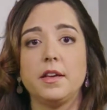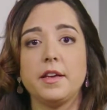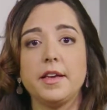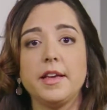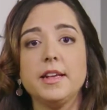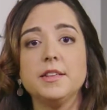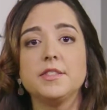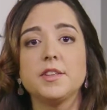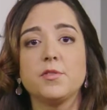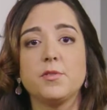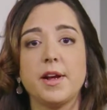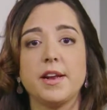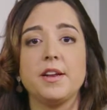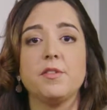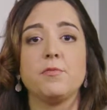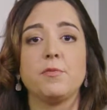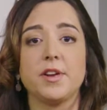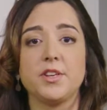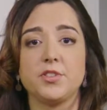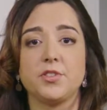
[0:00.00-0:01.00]

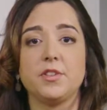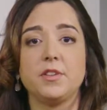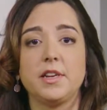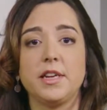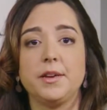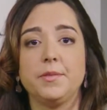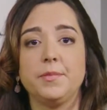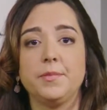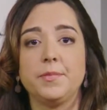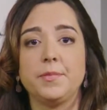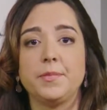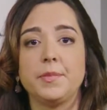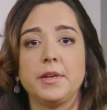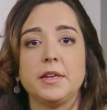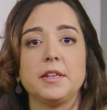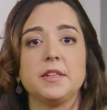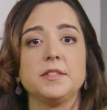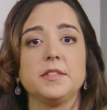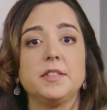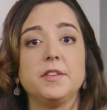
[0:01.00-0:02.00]
integrating regionally,
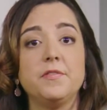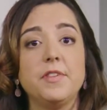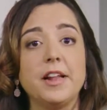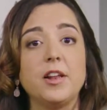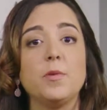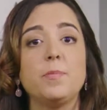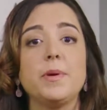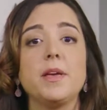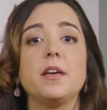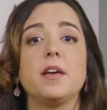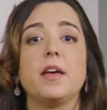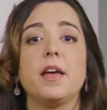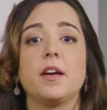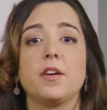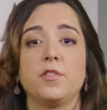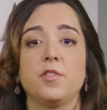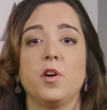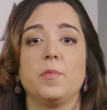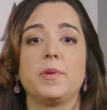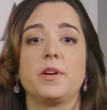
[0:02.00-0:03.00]
developing
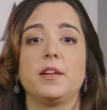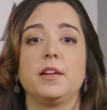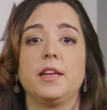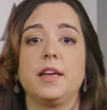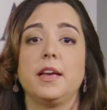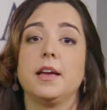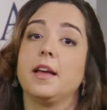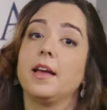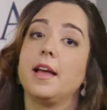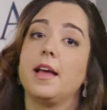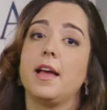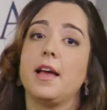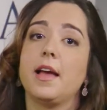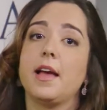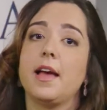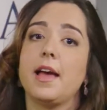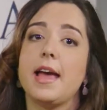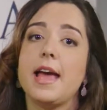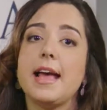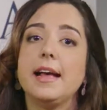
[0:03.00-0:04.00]
economically,
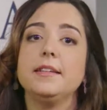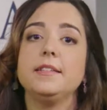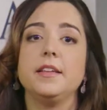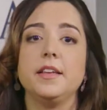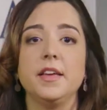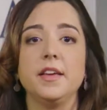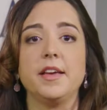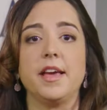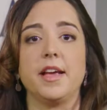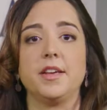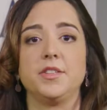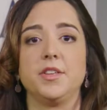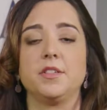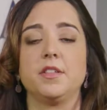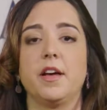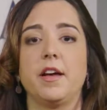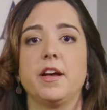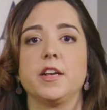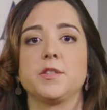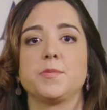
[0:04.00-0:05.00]
and engaging
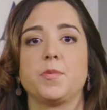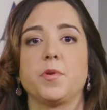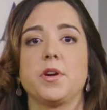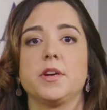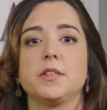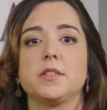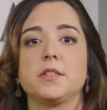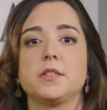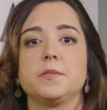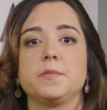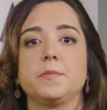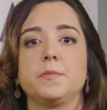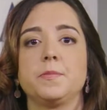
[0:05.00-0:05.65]
diasporas.